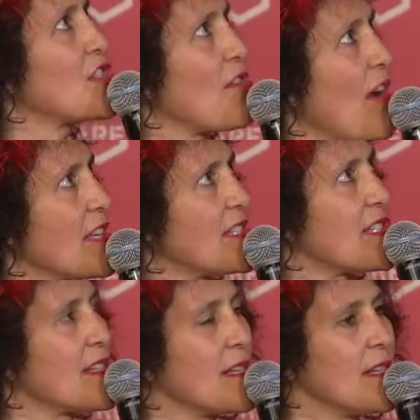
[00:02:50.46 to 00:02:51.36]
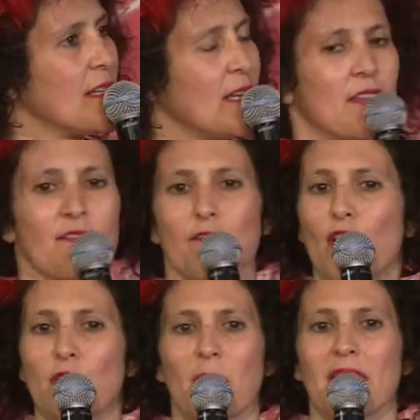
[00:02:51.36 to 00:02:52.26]
trust,
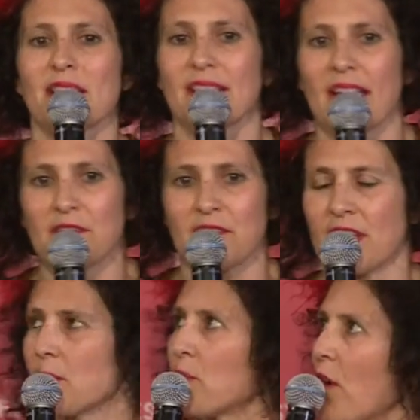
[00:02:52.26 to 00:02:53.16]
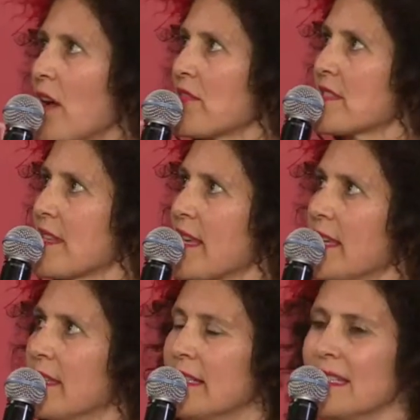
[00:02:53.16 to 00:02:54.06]
followed by safety and privacy,